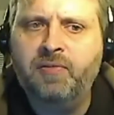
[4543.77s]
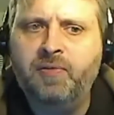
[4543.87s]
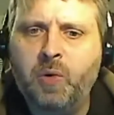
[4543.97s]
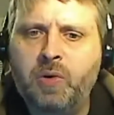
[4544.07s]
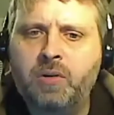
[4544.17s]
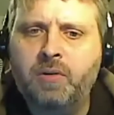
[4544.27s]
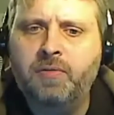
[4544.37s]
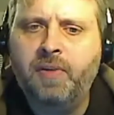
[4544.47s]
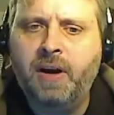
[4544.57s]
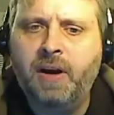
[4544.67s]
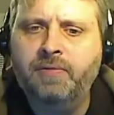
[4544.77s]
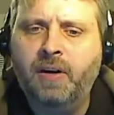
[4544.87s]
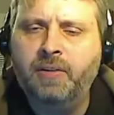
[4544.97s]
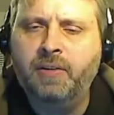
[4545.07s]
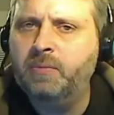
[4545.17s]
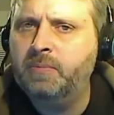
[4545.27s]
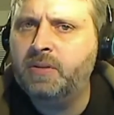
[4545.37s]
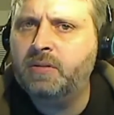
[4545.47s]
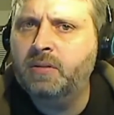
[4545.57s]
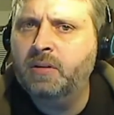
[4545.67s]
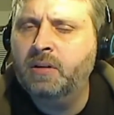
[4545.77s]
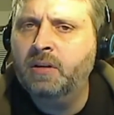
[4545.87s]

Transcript: four or five volumes,